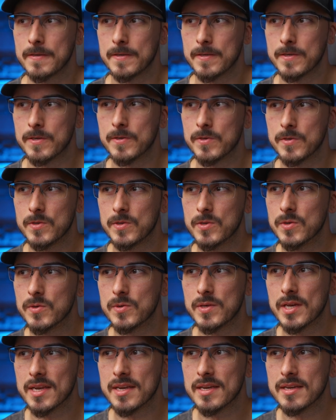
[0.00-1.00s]
you you
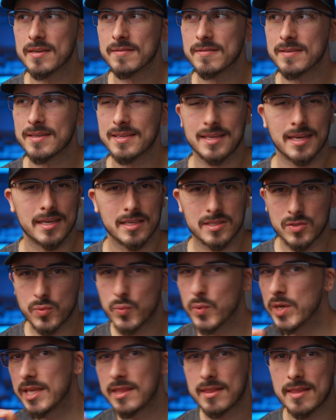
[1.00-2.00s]
can kind of
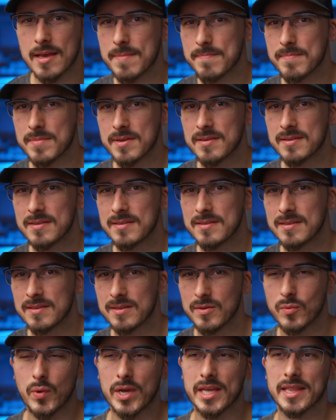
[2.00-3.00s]
tweak them
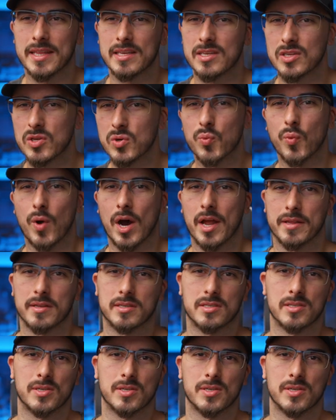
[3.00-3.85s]
the way that you want it